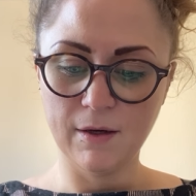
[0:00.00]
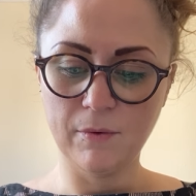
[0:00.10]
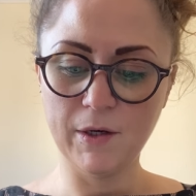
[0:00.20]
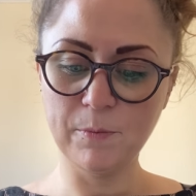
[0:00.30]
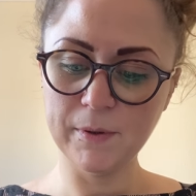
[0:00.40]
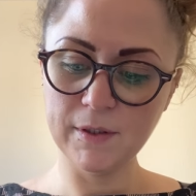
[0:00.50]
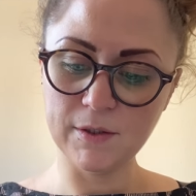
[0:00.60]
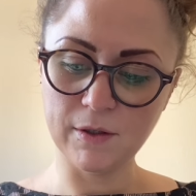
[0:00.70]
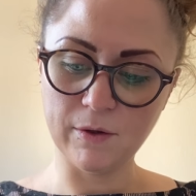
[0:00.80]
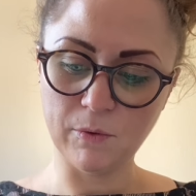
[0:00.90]
We opened the
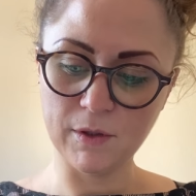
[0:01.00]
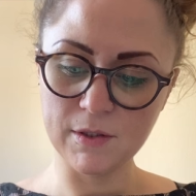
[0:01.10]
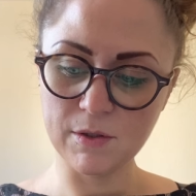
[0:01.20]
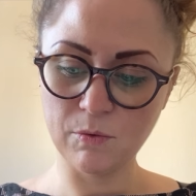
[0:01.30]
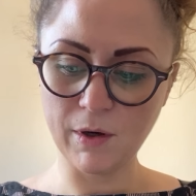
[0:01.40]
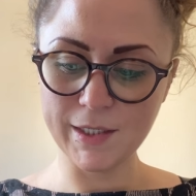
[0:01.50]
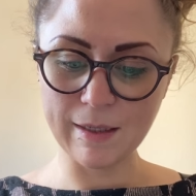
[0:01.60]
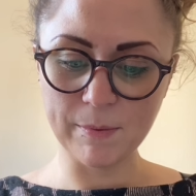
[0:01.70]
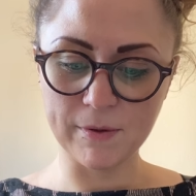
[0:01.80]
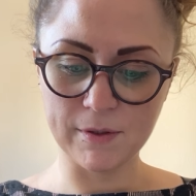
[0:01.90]
door at once. What had
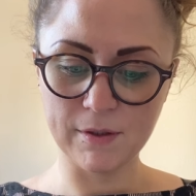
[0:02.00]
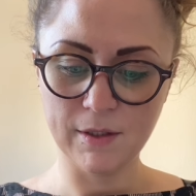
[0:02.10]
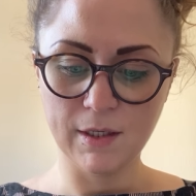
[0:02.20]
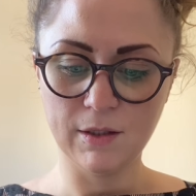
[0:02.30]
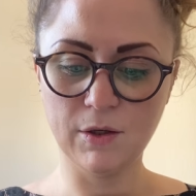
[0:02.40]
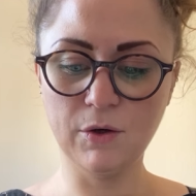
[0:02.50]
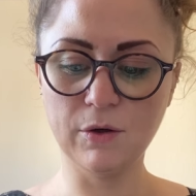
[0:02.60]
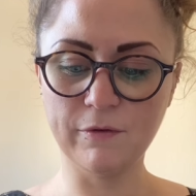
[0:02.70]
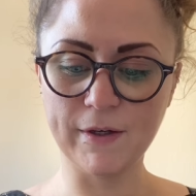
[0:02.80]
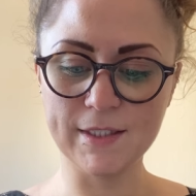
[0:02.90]
happened? The
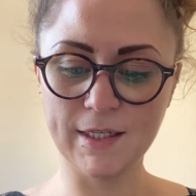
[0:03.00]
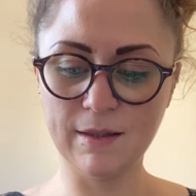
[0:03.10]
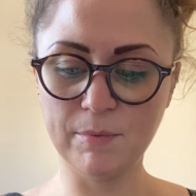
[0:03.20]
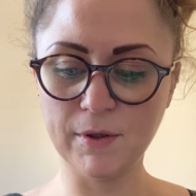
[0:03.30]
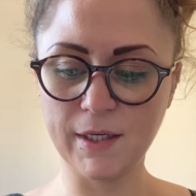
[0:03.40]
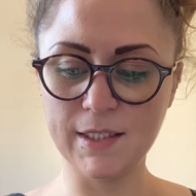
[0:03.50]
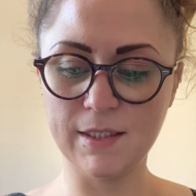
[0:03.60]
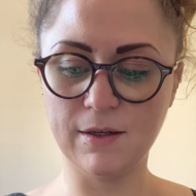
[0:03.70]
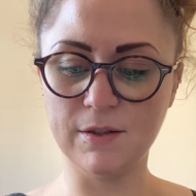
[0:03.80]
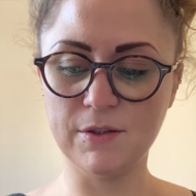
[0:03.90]
hook fastening the bookcase
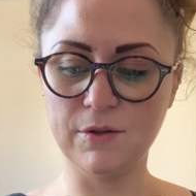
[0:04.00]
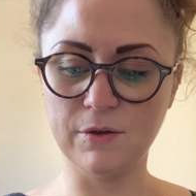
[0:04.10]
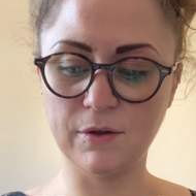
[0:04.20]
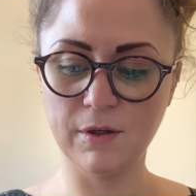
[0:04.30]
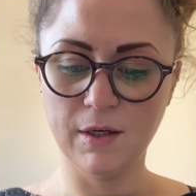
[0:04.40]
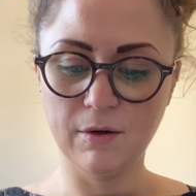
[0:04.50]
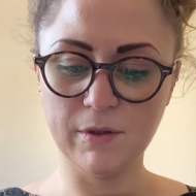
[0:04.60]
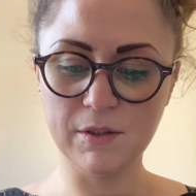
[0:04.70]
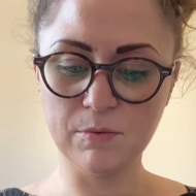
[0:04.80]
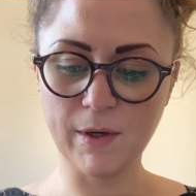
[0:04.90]
had got stuck,
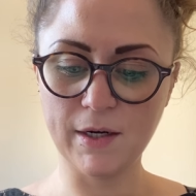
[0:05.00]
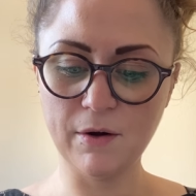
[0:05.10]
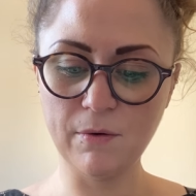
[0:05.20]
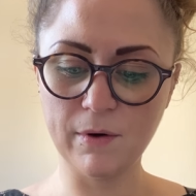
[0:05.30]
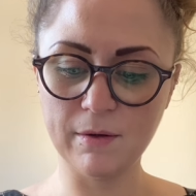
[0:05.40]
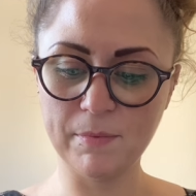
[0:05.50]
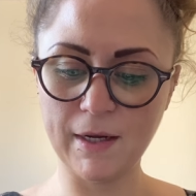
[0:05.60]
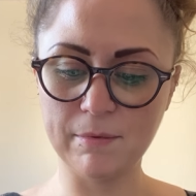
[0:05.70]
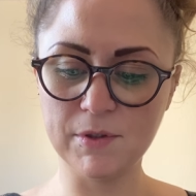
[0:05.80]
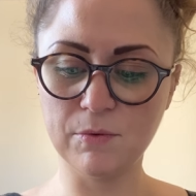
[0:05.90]
which is why no one had been
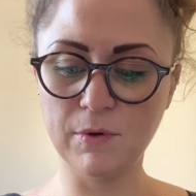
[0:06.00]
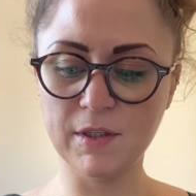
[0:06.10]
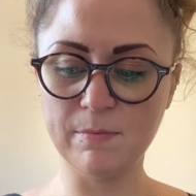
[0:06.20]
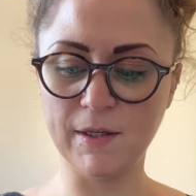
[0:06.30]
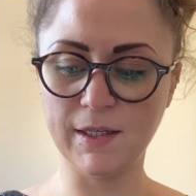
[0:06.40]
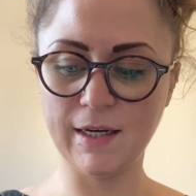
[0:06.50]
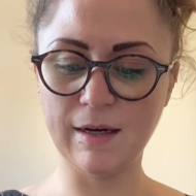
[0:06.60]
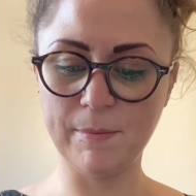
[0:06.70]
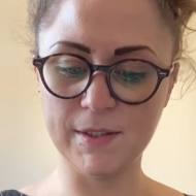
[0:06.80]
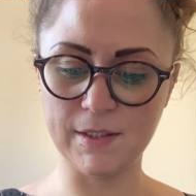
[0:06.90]
able to warn us about the
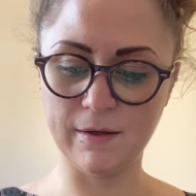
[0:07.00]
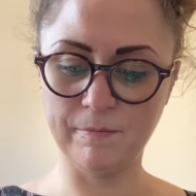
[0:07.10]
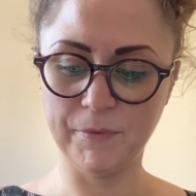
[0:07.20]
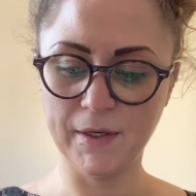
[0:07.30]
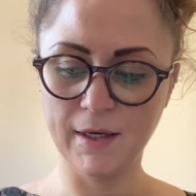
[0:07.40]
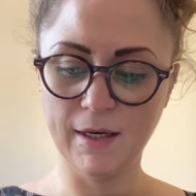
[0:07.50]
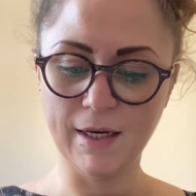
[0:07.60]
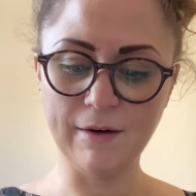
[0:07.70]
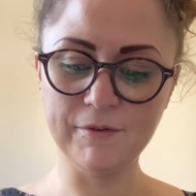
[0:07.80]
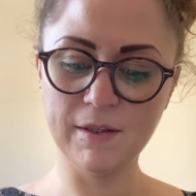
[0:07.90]
carpenter.
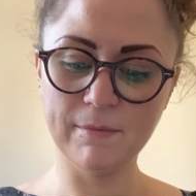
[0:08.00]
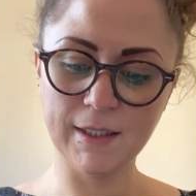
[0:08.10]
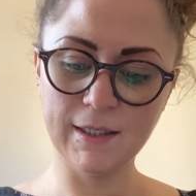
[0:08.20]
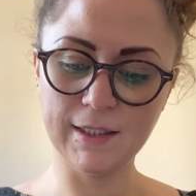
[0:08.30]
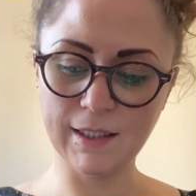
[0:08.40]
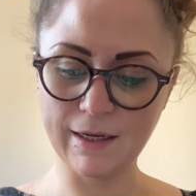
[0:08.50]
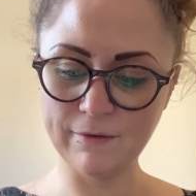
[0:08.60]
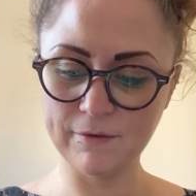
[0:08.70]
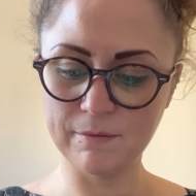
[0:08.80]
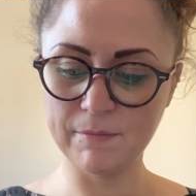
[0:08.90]
After the man had
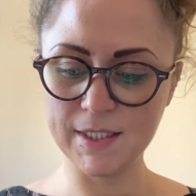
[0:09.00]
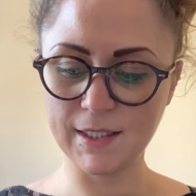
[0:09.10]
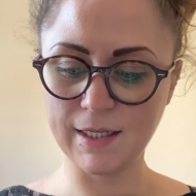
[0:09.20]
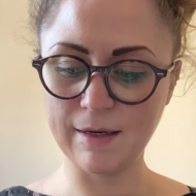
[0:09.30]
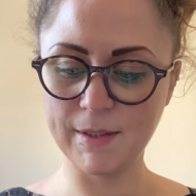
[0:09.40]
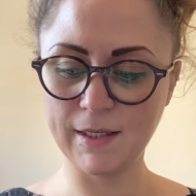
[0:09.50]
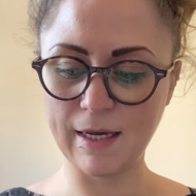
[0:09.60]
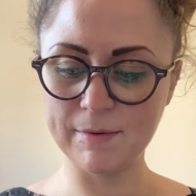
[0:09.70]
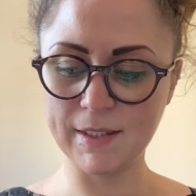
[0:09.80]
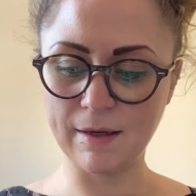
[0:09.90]
left, Mr. Kleiman
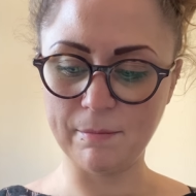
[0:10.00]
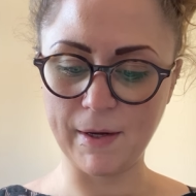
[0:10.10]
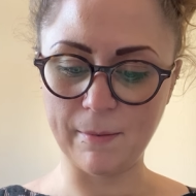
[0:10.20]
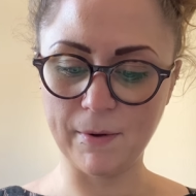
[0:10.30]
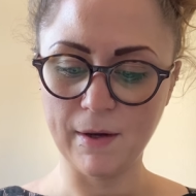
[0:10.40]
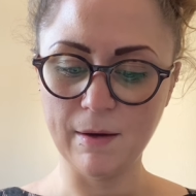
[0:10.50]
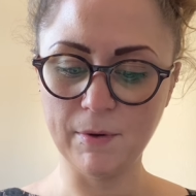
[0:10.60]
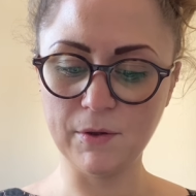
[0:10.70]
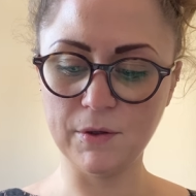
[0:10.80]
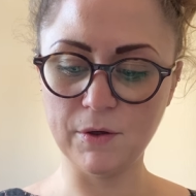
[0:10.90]
came to get Bep,
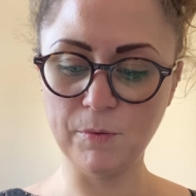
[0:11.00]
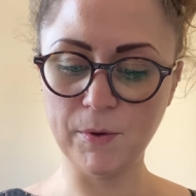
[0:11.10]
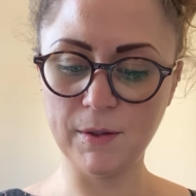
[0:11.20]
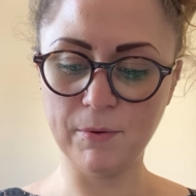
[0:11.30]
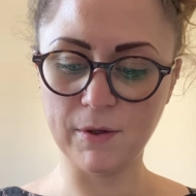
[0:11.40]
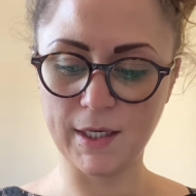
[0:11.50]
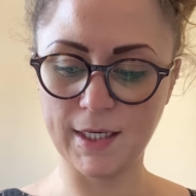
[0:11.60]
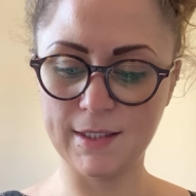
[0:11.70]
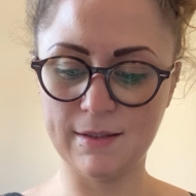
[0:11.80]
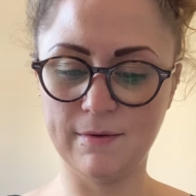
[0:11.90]
but couldn't open the
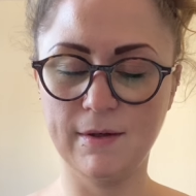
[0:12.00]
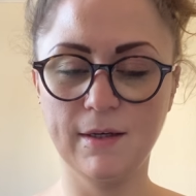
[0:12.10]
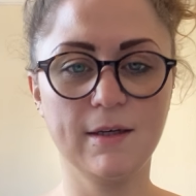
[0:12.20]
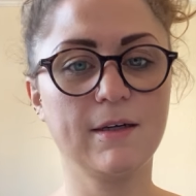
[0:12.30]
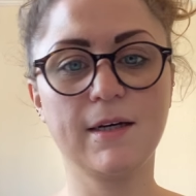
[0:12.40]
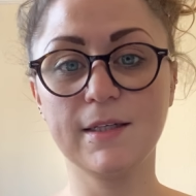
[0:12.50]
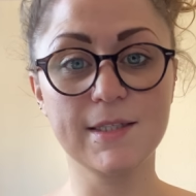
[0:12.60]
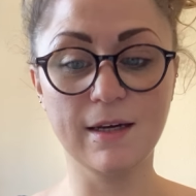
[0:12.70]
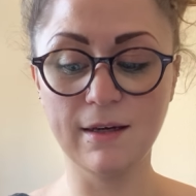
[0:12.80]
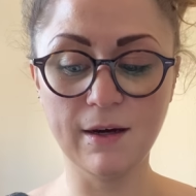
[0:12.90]
bookcase. Can't
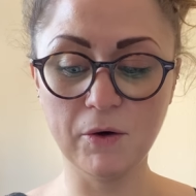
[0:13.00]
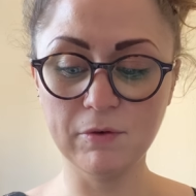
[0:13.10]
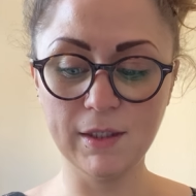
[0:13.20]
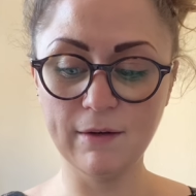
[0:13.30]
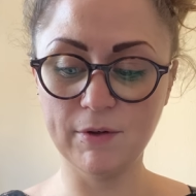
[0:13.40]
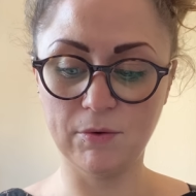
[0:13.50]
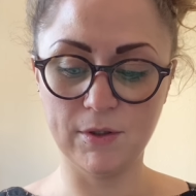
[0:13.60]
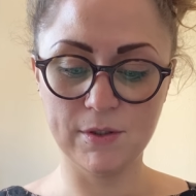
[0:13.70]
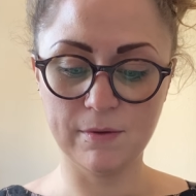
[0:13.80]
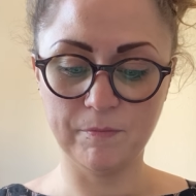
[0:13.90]
tell you how relieved I
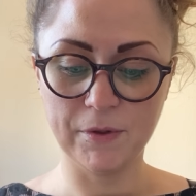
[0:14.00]
was.